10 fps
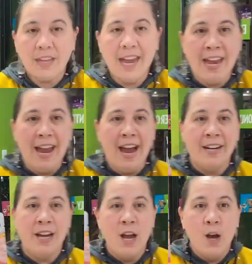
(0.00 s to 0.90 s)

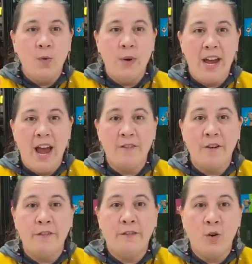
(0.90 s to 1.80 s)
and we have
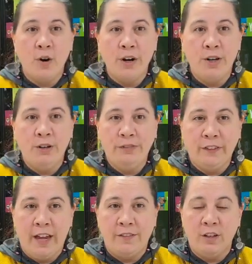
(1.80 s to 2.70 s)
four new
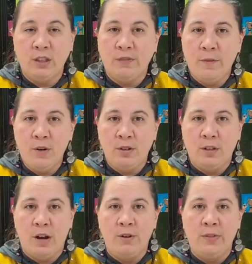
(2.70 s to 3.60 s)
flavors from
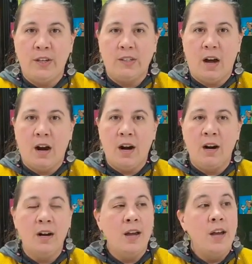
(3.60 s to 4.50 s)
Nulo. These
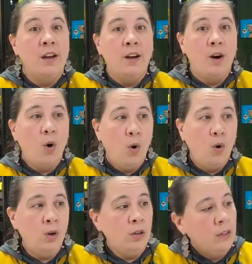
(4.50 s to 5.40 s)
are
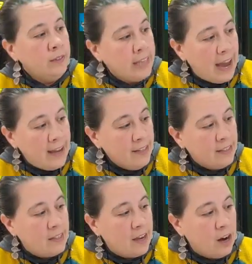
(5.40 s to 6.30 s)
whole
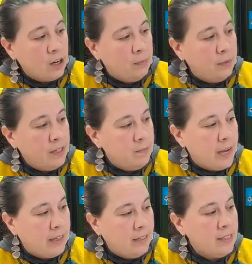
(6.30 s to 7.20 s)
diets. They are complete and
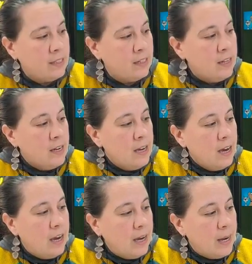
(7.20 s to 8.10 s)
balanced.
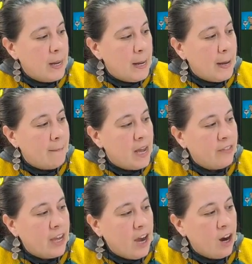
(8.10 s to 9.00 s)
Um,
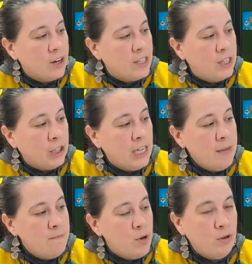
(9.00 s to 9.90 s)
they are
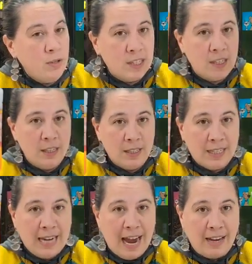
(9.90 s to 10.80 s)
silky mousse
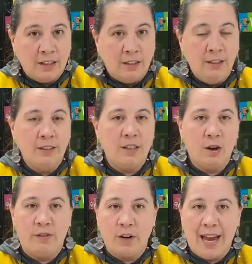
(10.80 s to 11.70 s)
style.
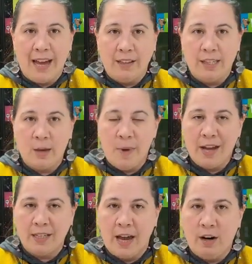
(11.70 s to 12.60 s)
So if your cat likes a
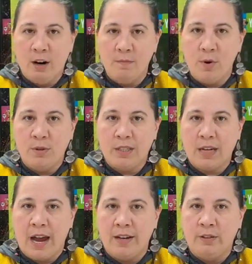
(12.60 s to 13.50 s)
pate or a mousse
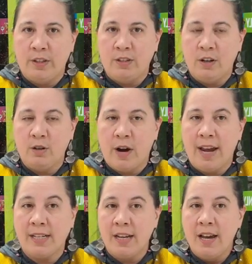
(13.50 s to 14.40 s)
style, these are
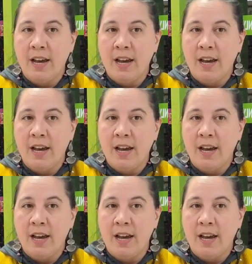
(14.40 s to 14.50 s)
great.